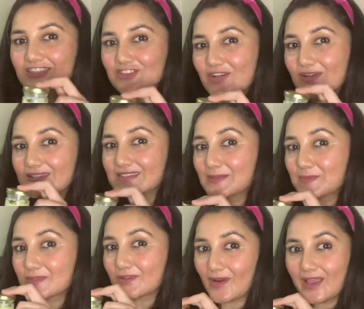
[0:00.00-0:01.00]
share and
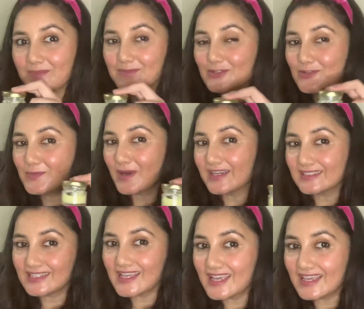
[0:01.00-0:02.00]
subscribe to my
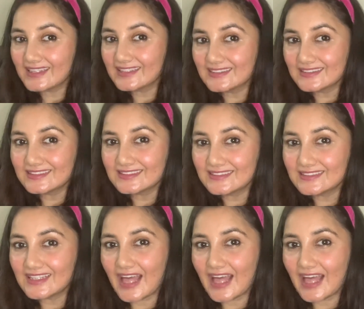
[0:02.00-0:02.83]
channel.